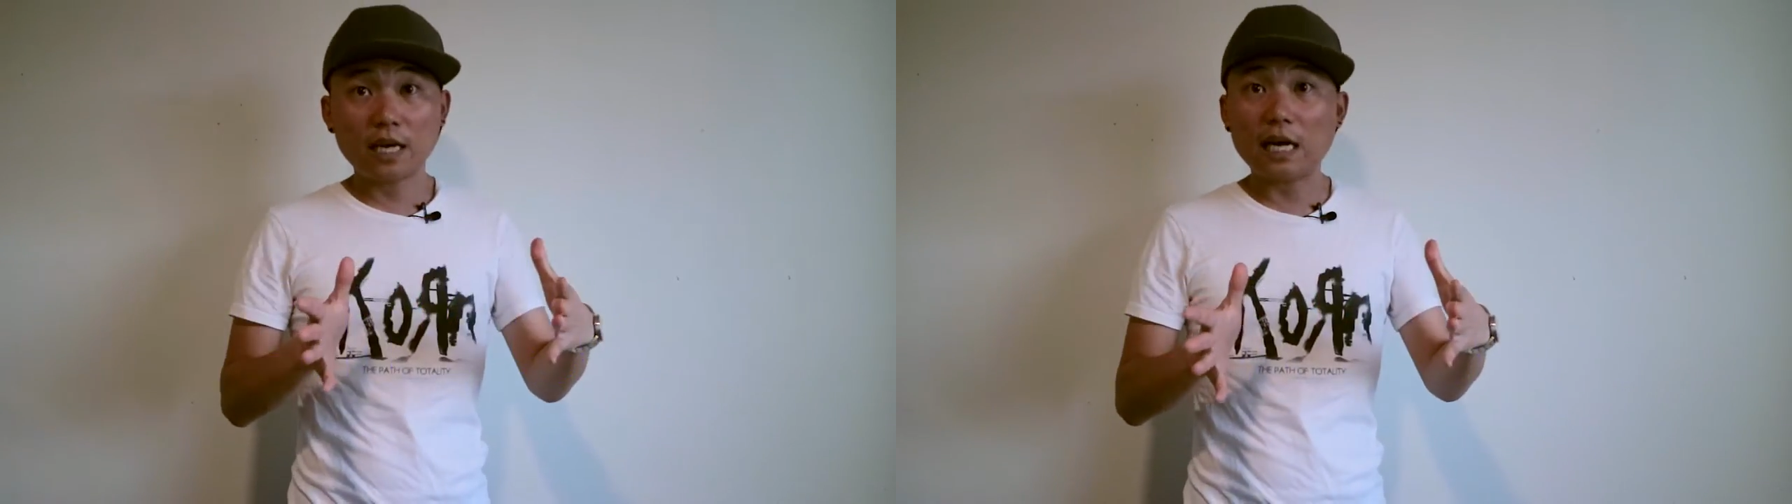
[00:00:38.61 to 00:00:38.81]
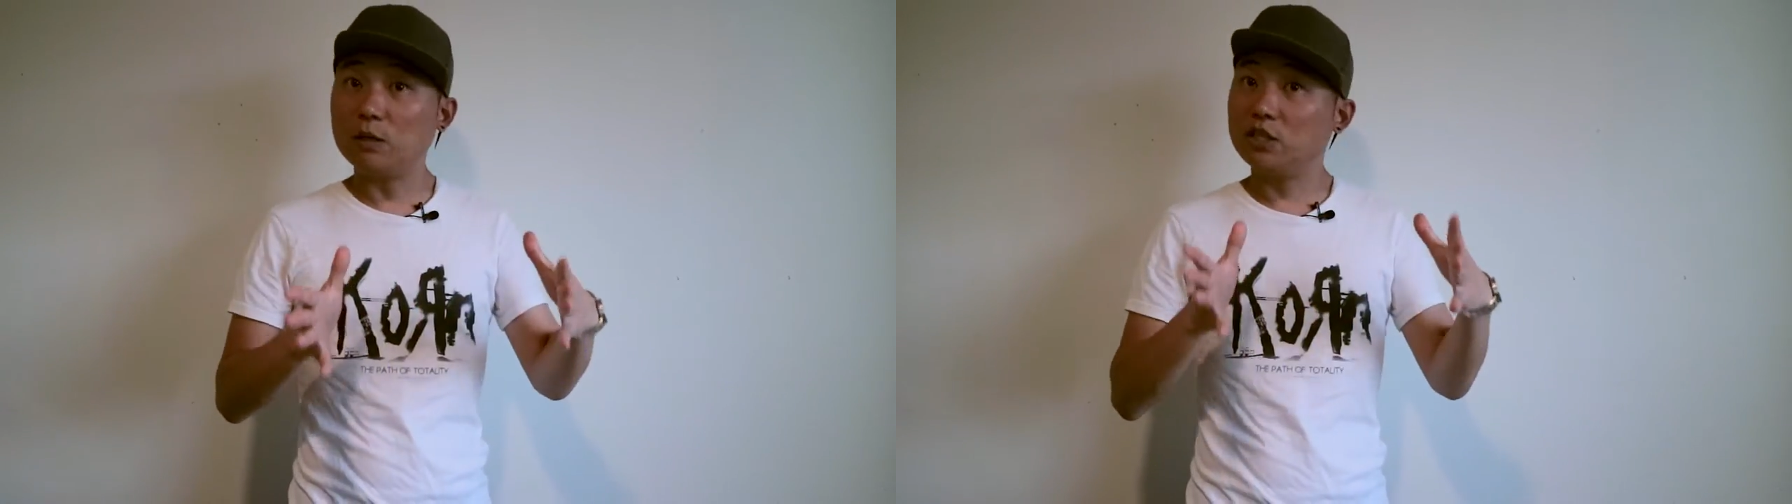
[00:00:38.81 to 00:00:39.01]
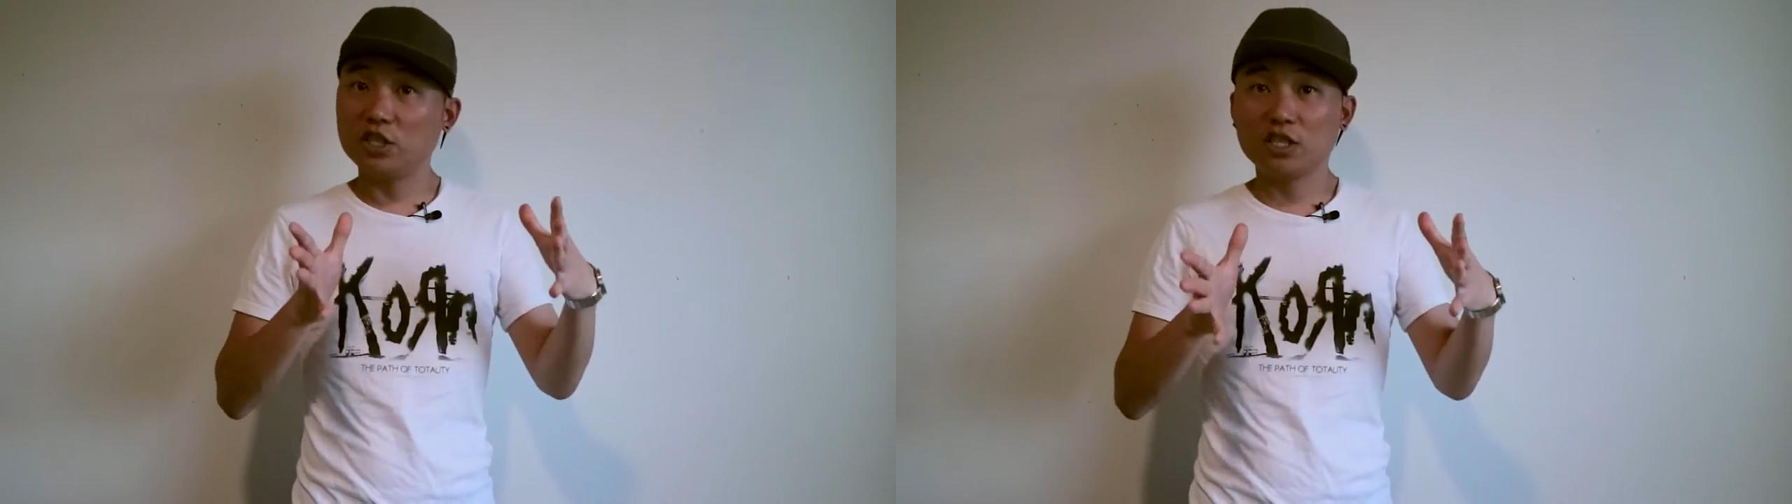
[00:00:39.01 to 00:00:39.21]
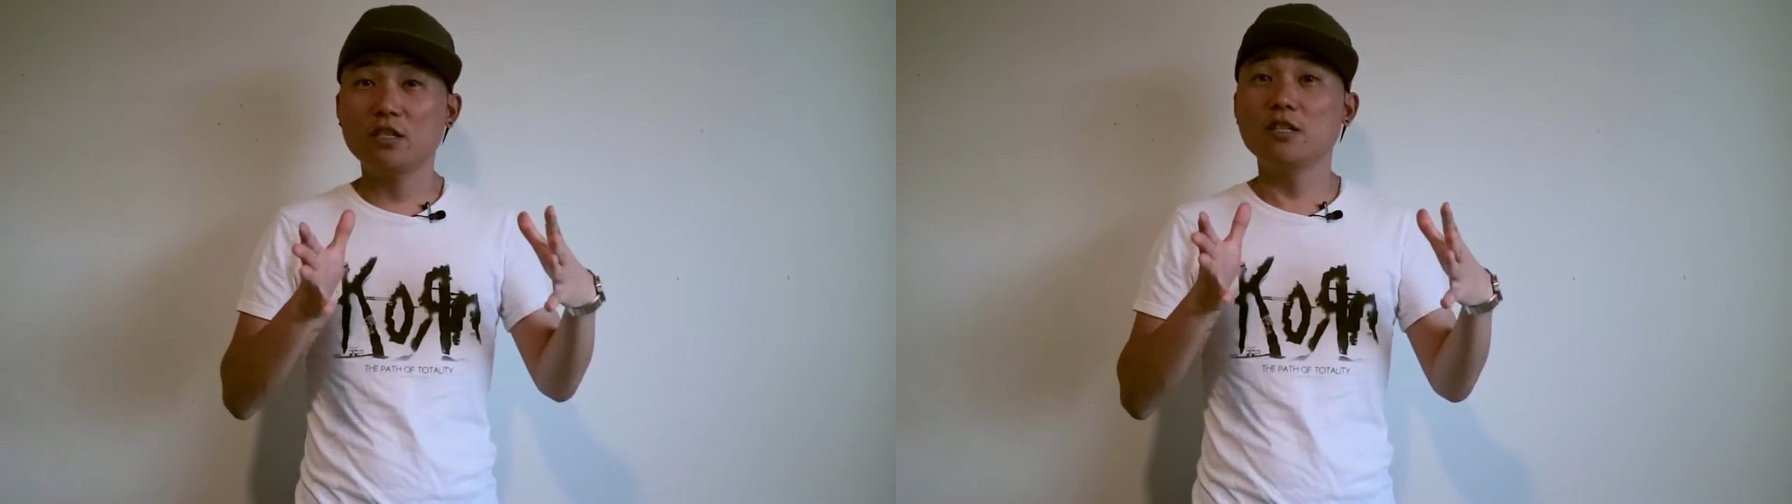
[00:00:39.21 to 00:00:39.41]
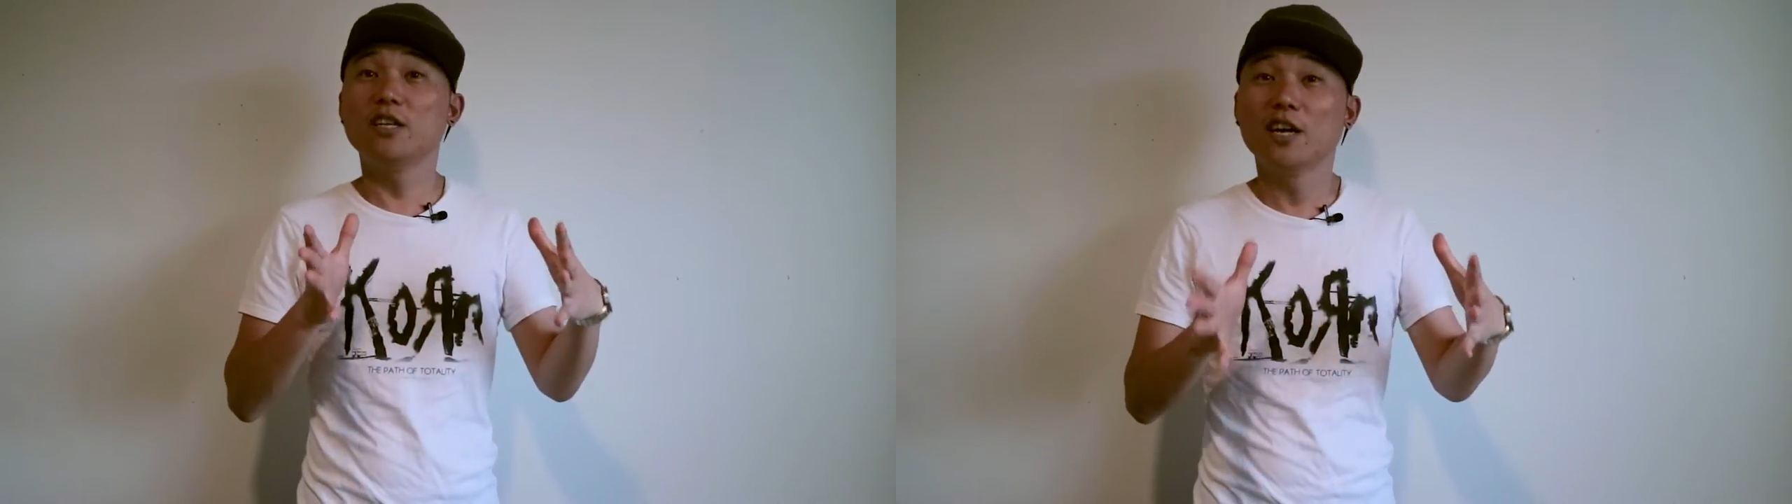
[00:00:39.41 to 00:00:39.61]
I was
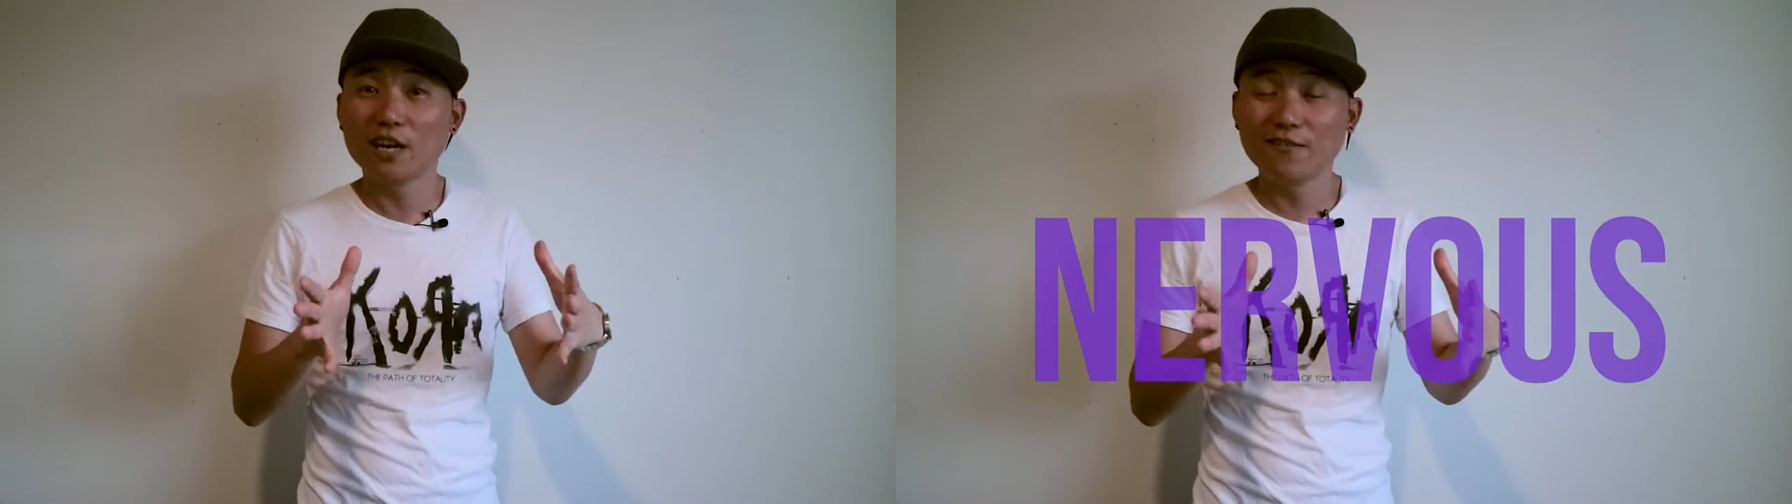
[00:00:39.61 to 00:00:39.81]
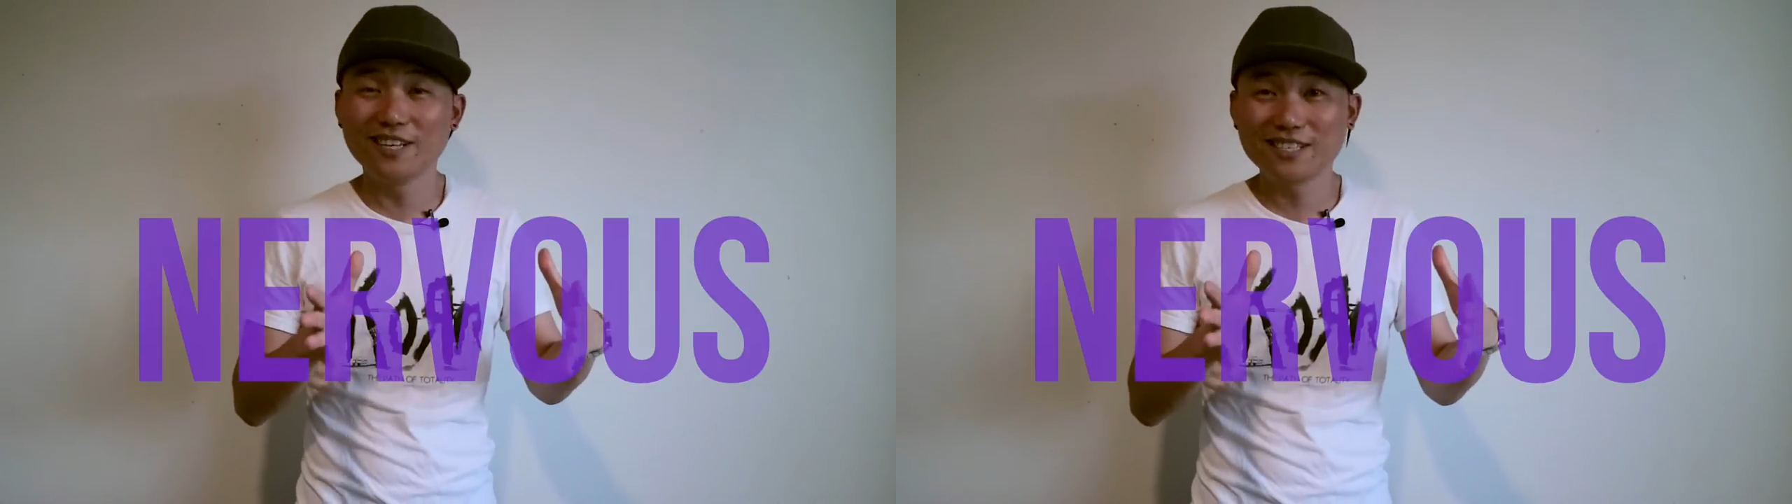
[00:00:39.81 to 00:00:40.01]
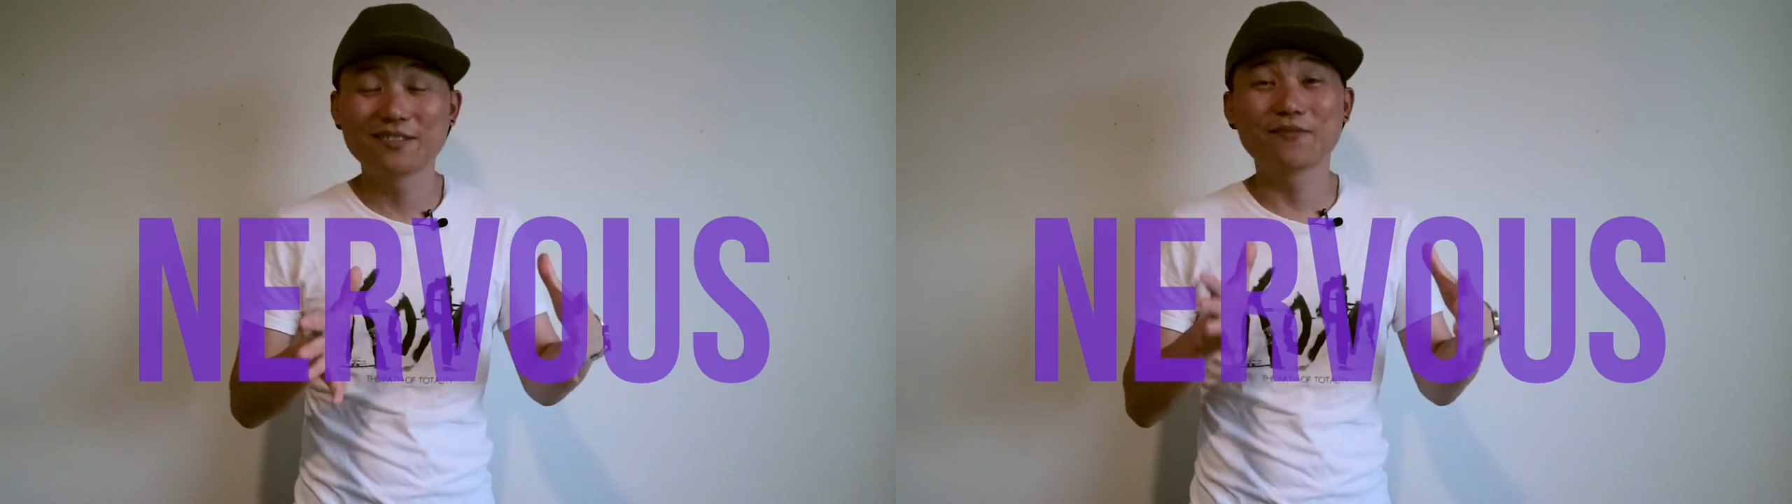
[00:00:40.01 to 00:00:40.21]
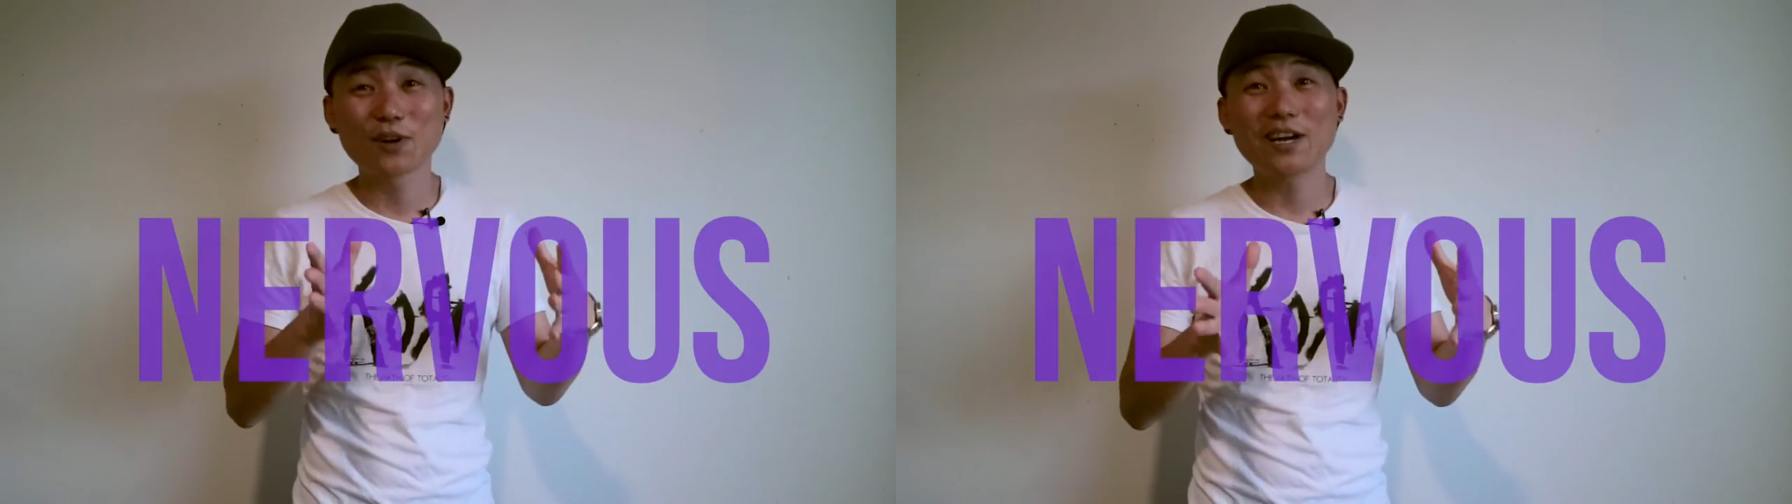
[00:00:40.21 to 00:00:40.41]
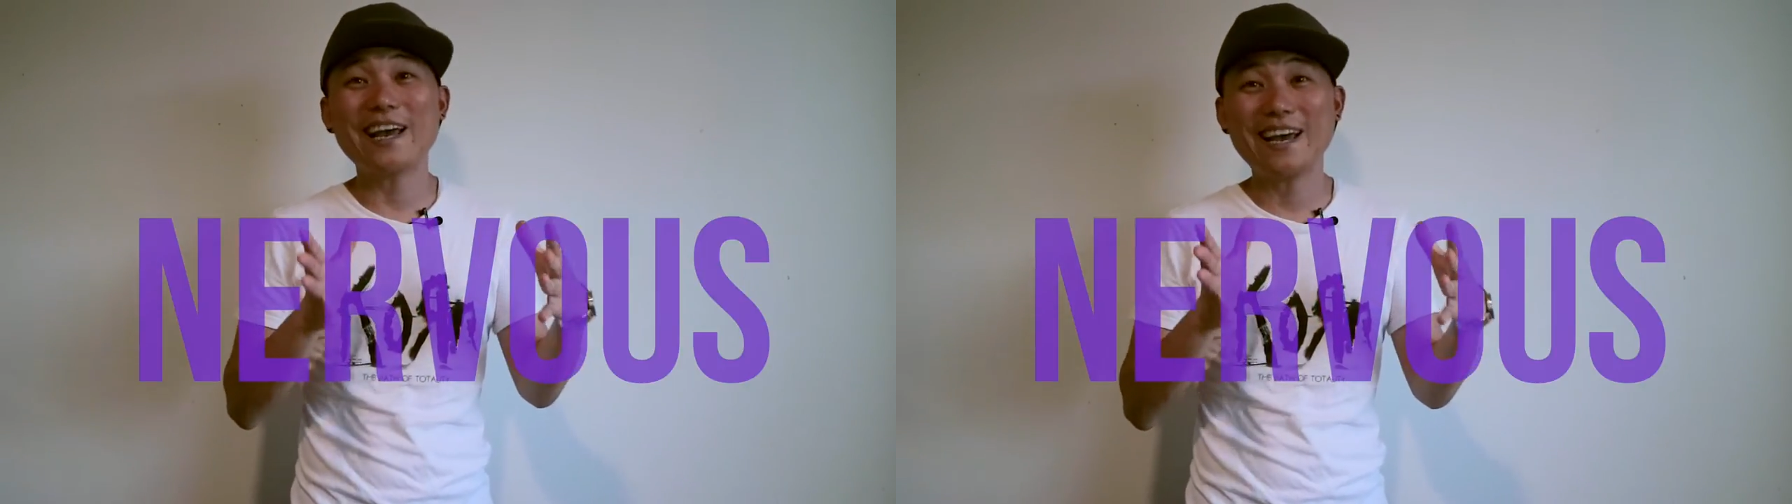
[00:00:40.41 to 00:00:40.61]
just nervous for